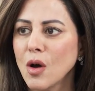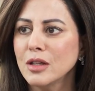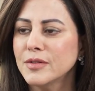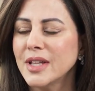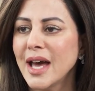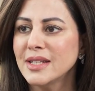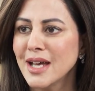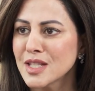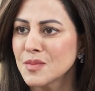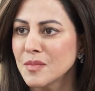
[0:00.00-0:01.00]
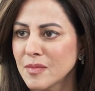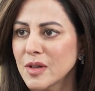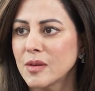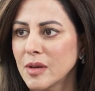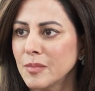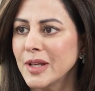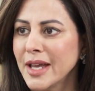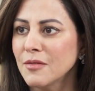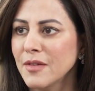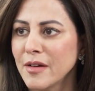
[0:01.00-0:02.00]
All of that does
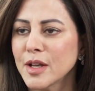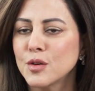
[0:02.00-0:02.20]
play a very